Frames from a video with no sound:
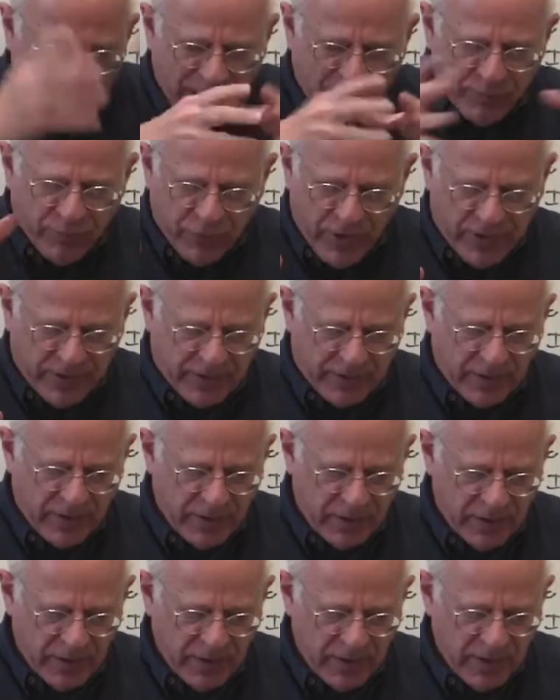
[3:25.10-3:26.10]
in
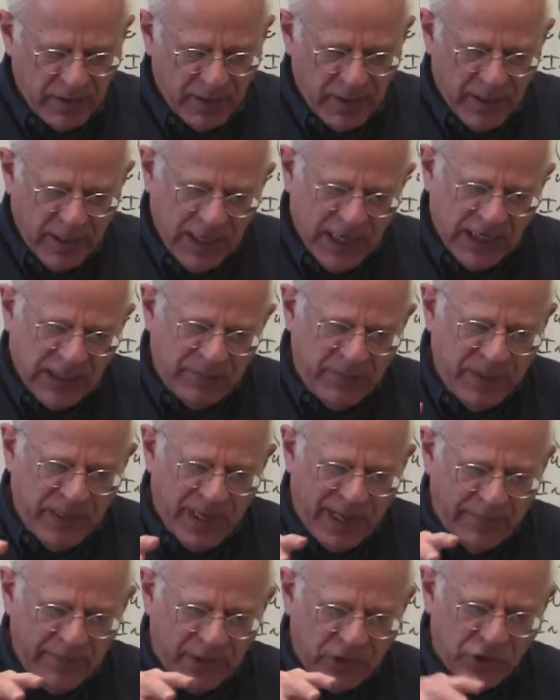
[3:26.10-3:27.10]
Britain is
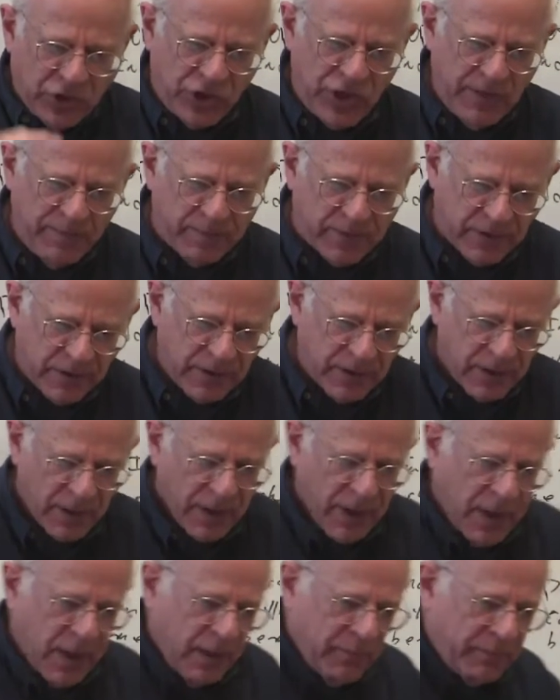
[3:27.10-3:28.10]
becoming cheapened
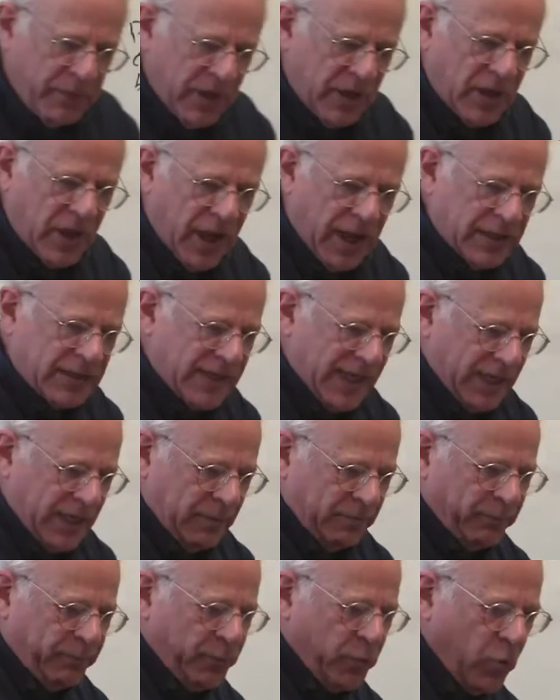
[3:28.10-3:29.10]
because
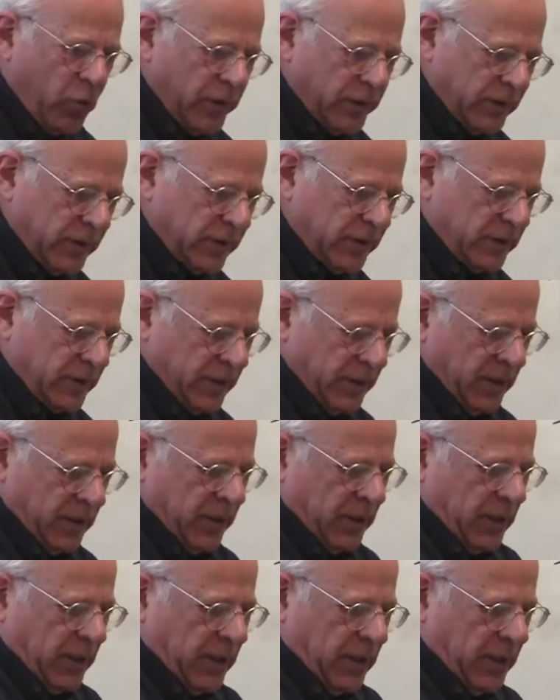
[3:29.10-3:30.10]
an important
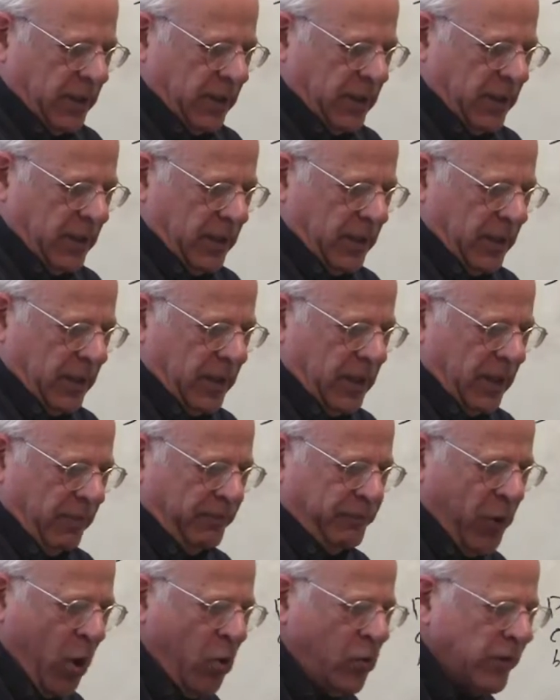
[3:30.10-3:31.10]

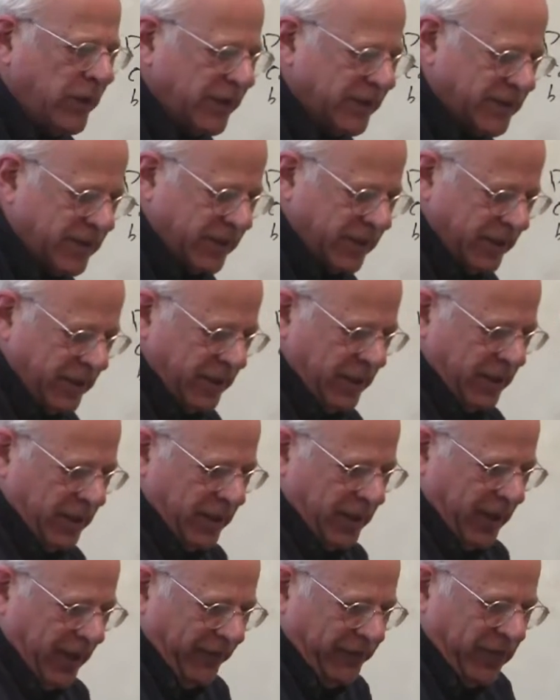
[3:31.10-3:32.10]
component
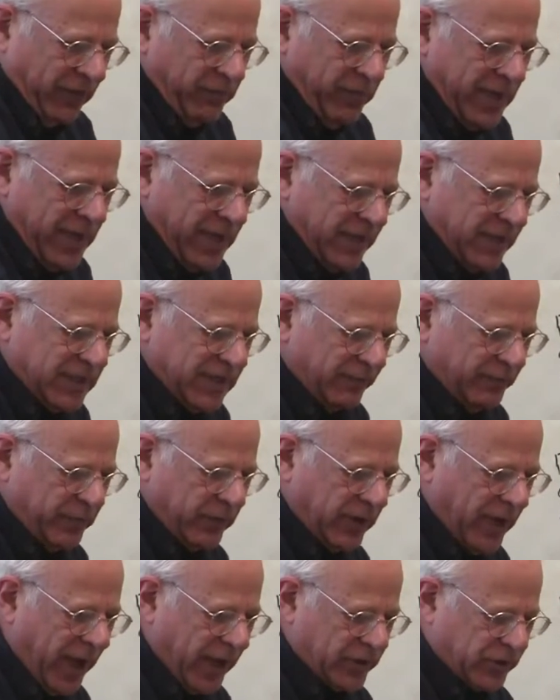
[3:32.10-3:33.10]
of the means of
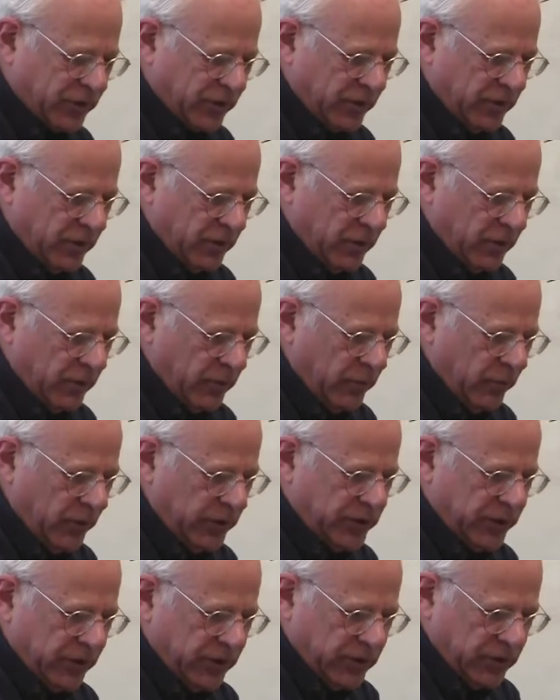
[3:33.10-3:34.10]
production,
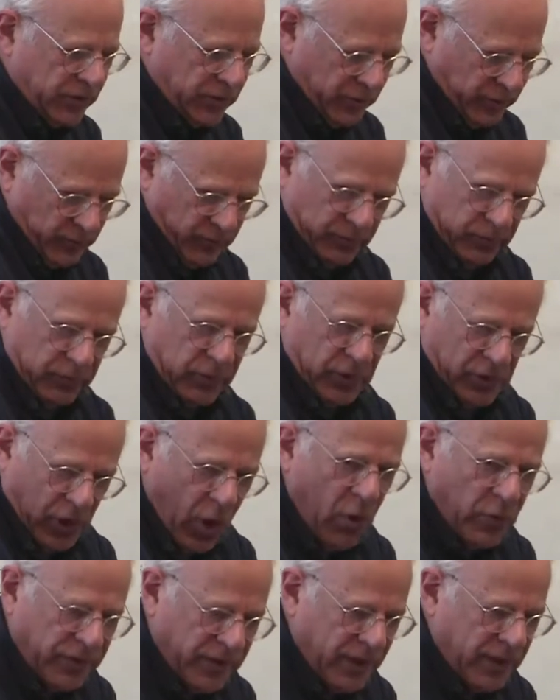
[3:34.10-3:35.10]
which is
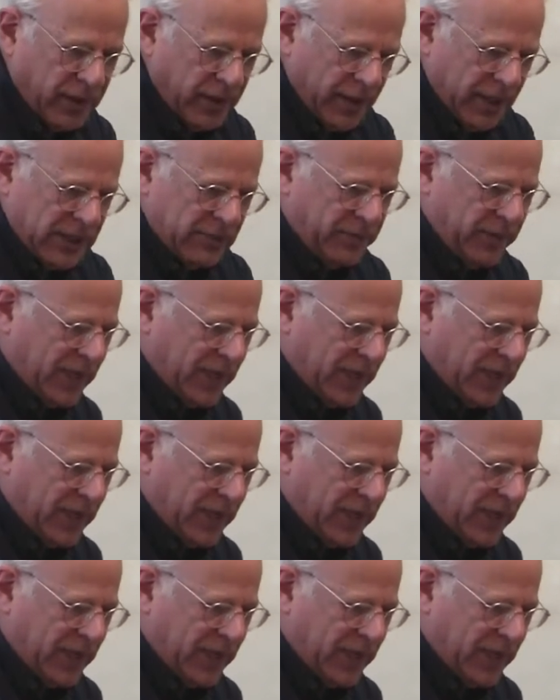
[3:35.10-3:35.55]
clothing, is